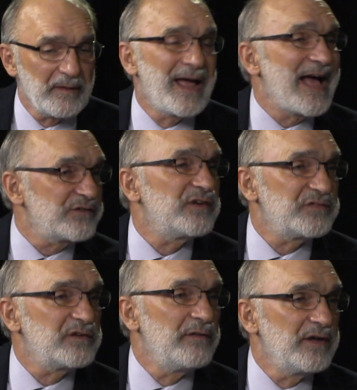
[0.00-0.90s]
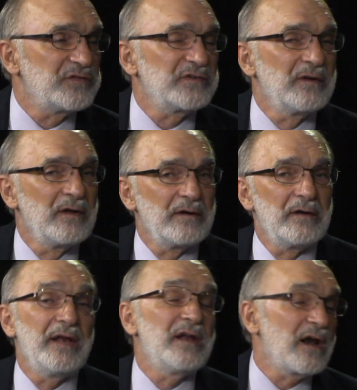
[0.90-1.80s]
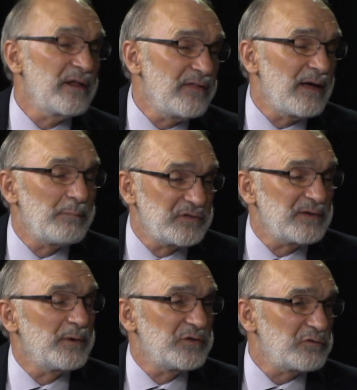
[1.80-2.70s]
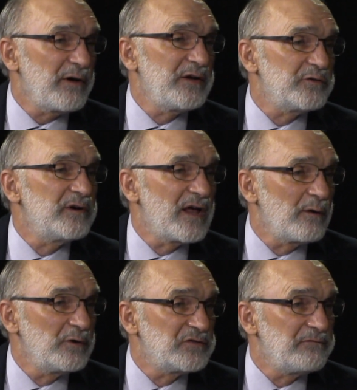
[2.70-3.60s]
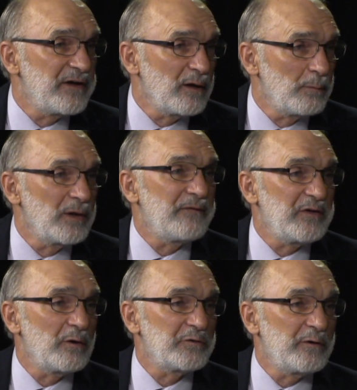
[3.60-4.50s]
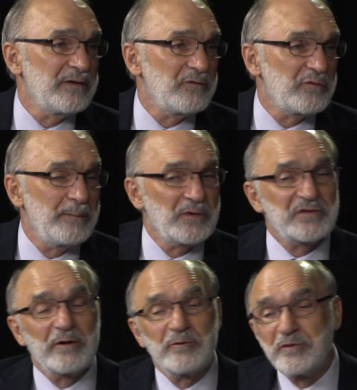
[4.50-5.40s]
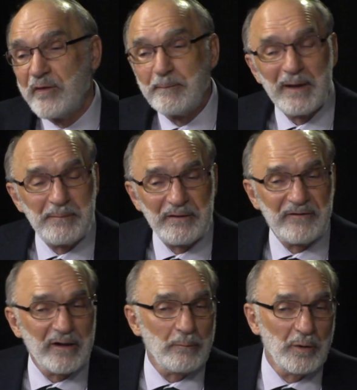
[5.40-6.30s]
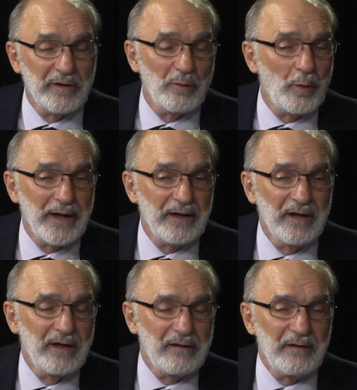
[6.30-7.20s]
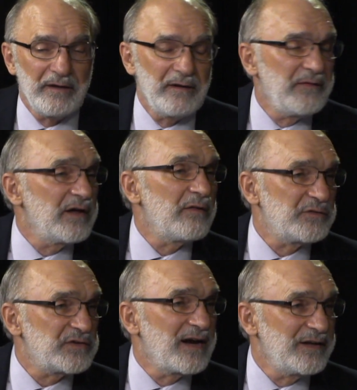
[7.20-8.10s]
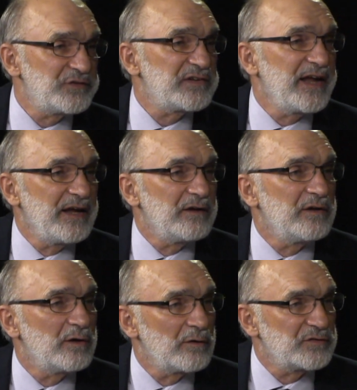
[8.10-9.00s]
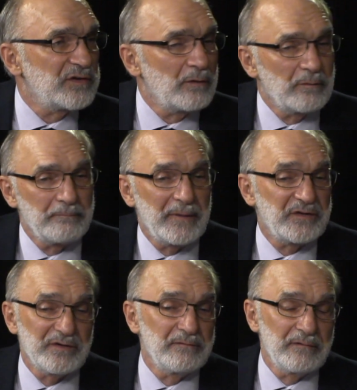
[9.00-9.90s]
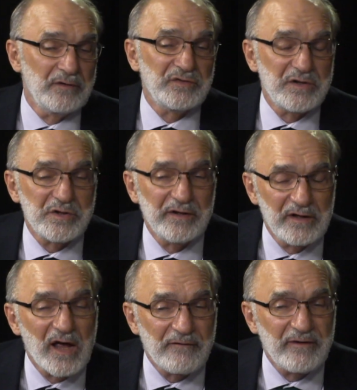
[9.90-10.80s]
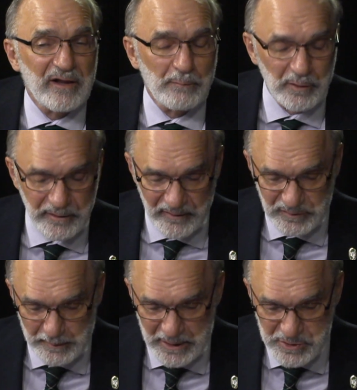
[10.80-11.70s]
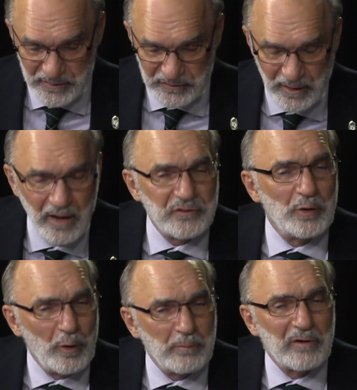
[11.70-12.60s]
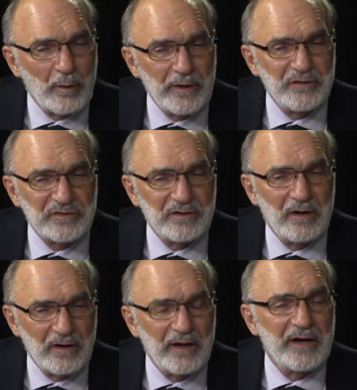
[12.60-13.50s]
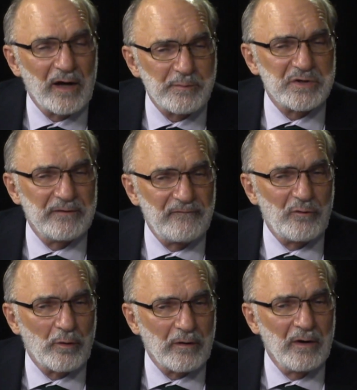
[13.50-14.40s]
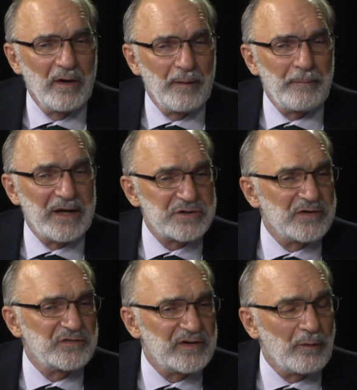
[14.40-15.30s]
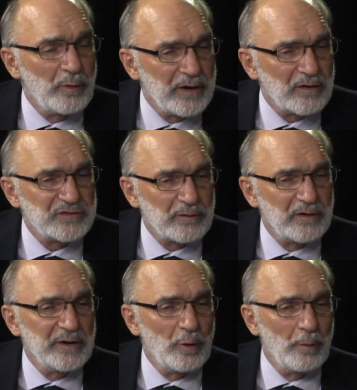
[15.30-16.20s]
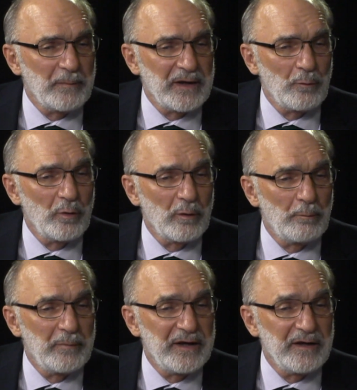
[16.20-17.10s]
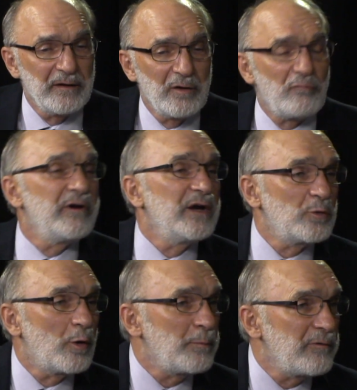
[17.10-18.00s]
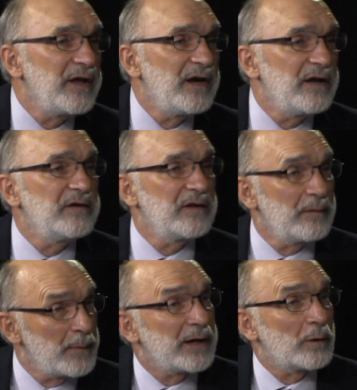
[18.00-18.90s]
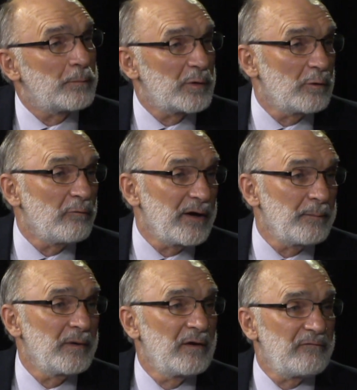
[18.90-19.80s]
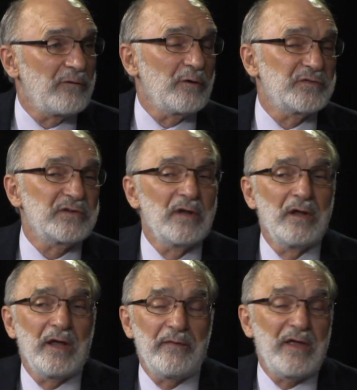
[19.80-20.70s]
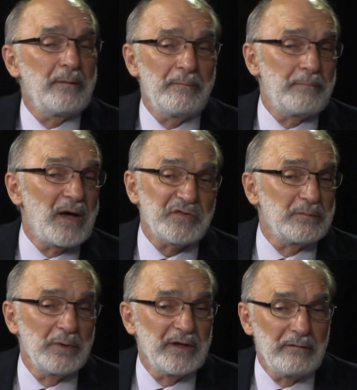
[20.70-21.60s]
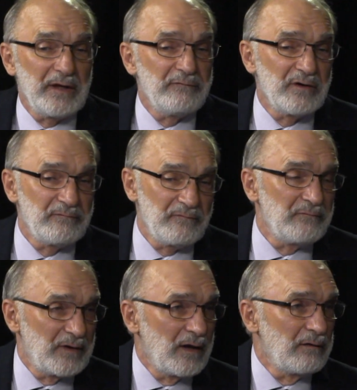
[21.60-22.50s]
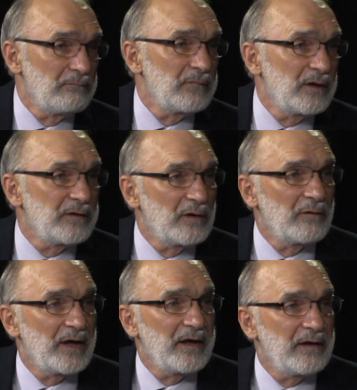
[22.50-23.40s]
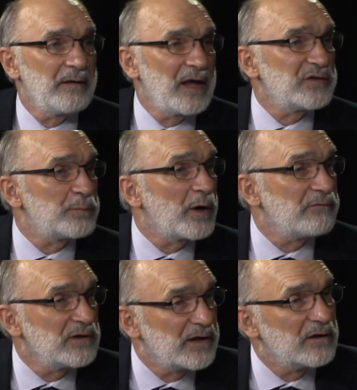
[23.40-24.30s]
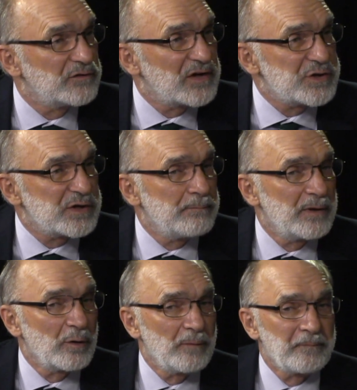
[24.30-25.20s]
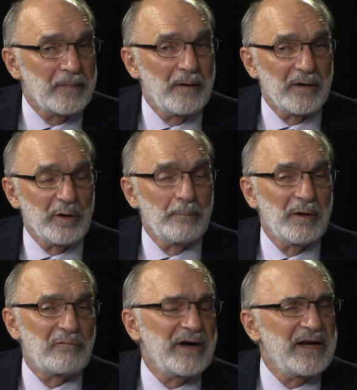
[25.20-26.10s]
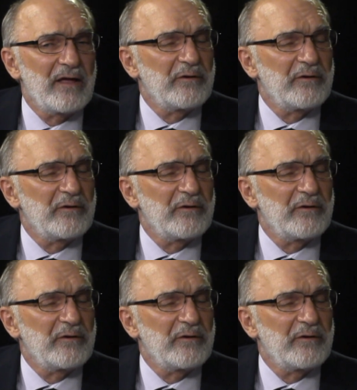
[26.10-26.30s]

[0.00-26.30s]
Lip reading: access to this. And not only that, but some of the strains are not always available at the alternative treatment centers, or they may be available in a way in the other side of the state, you know, so makes it essentially not available to these patients. So home grow is an option for patients that we are certainly hoping will be reincorporated into the medical program first, and then possibly even you know, as part of a legalization bill. You know, but right now there